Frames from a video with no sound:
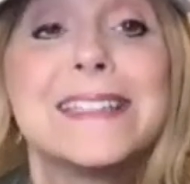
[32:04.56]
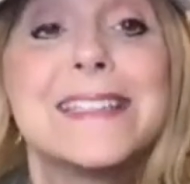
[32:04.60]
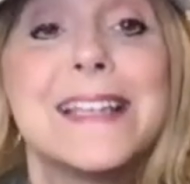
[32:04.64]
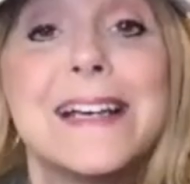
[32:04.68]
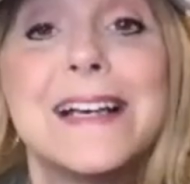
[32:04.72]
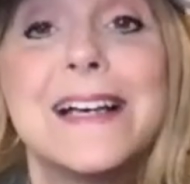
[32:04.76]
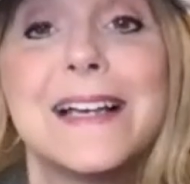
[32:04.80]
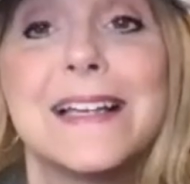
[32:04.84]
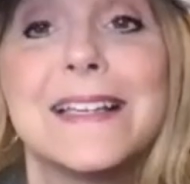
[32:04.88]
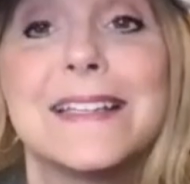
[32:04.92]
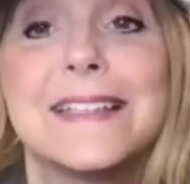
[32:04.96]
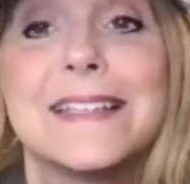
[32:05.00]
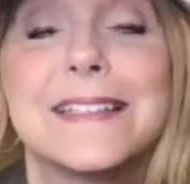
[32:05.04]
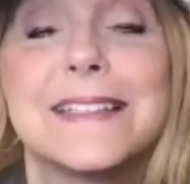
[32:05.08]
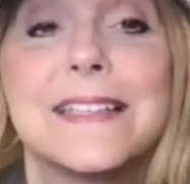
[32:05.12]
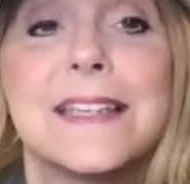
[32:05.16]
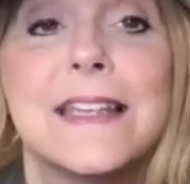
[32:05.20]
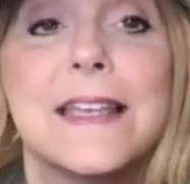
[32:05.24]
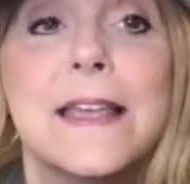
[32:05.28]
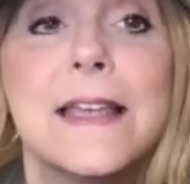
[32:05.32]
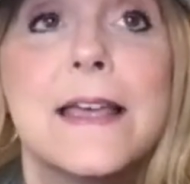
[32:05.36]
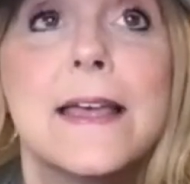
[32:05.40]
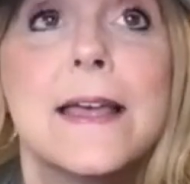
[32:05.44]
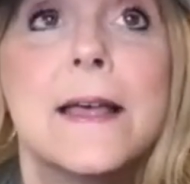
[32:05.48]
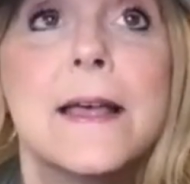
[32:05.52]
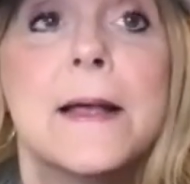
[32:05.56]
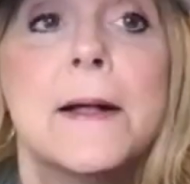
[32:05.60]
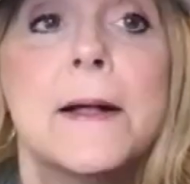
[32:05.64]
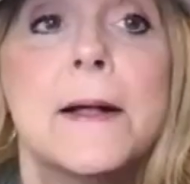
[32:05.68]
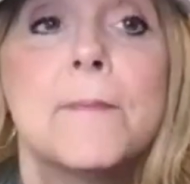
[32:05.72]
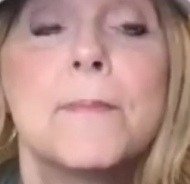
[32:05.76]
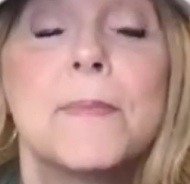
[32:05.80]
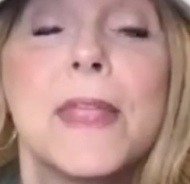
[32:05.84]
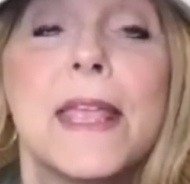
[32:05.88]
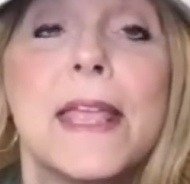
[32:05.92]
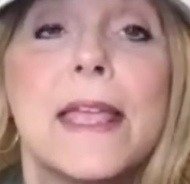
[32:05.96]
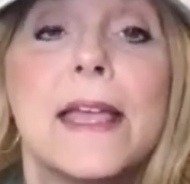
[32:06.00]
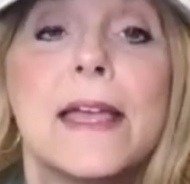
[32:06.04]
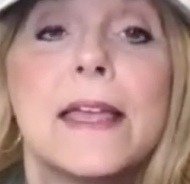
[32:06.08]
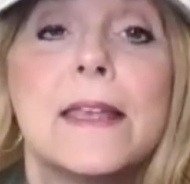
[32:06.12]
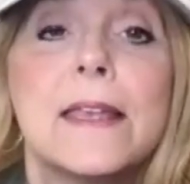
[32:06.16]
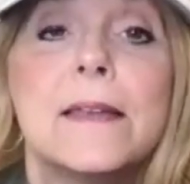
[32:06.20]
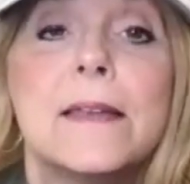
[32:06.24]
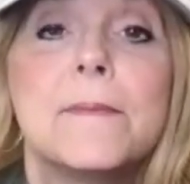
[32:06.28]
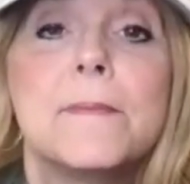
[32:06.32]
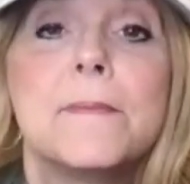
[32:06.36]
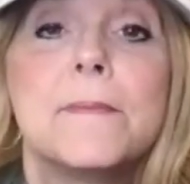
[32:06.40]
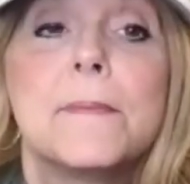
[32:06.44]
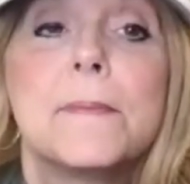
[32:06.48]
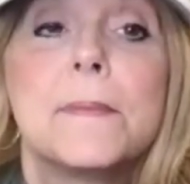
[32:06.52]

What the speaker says: does. And